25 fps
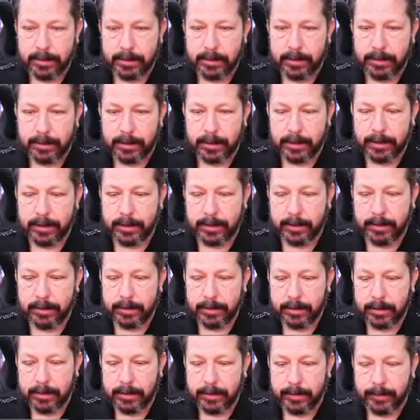you
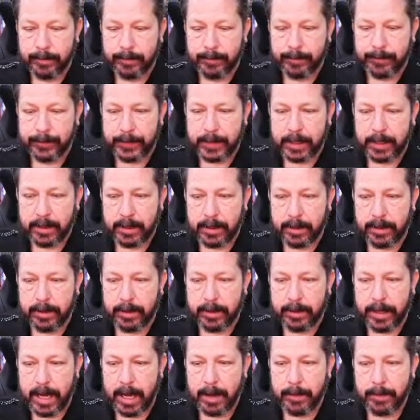know,
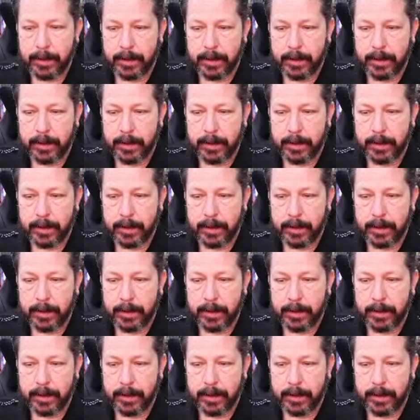how much,